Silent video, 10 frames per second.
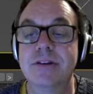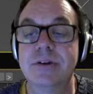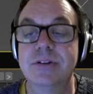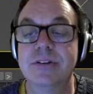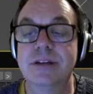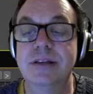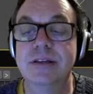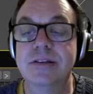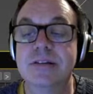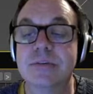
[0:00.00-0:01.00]
you can see
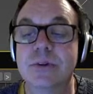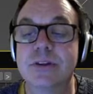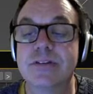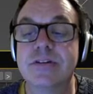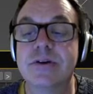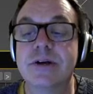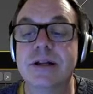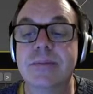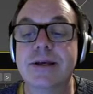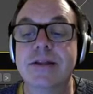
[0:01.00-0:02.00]
this is what this is doing a
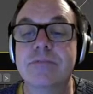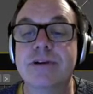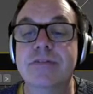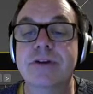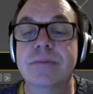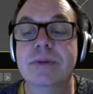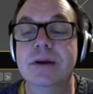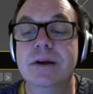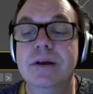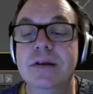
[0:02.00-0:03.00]
little bit in the preview.
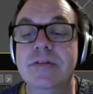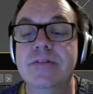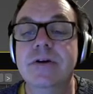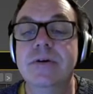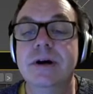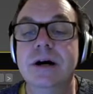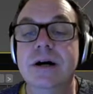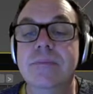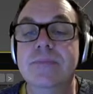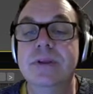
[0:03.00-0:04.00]
So
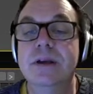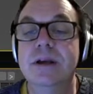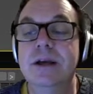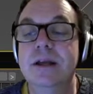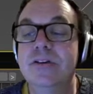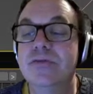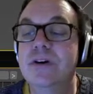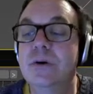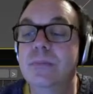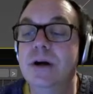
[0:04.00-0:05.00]
in
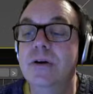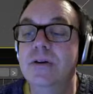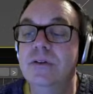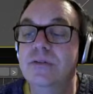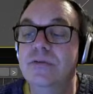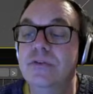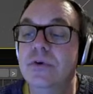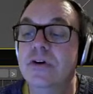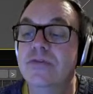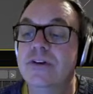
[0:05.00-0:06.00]
default mode,
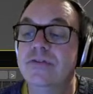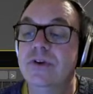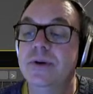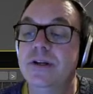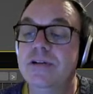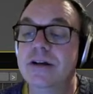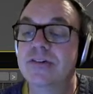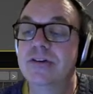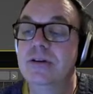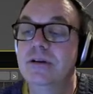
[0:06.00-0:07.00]
fall off is viewing
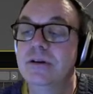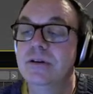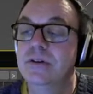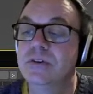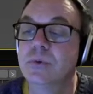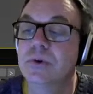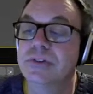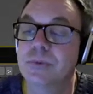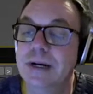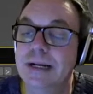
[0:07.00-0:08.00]
direction
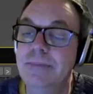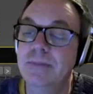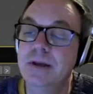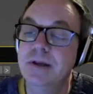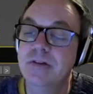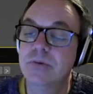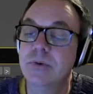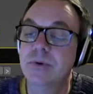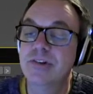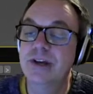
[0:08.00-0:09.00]
towards away. So we
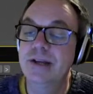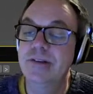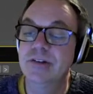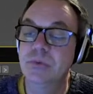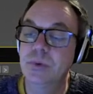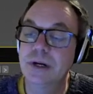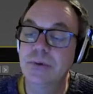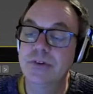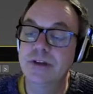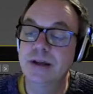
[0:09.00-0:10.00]
want to change it to
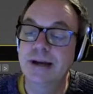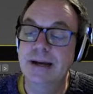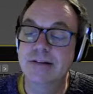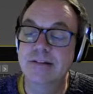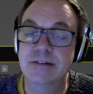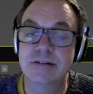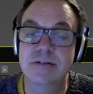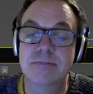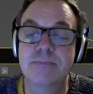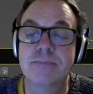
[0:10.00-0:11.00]
world Z axis.
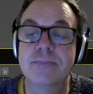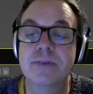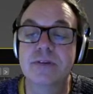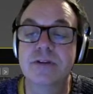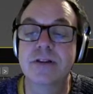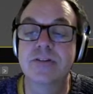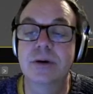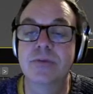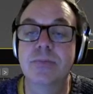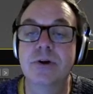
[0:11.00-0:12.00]
So that's
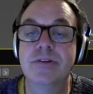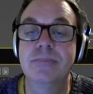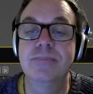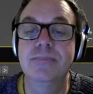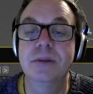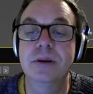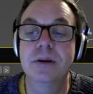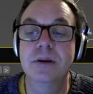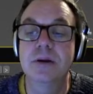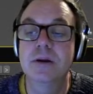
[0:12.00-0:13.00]
top to bottom.
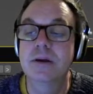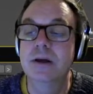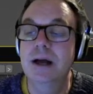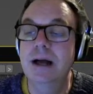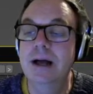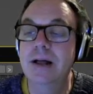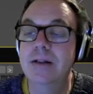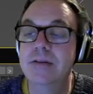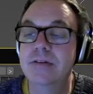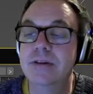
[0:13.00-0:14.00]

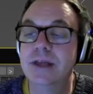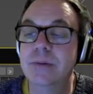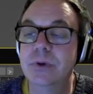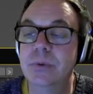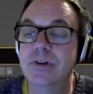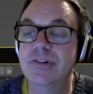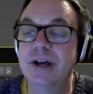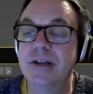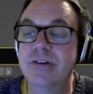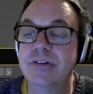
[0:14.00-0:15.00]
And then we want to change it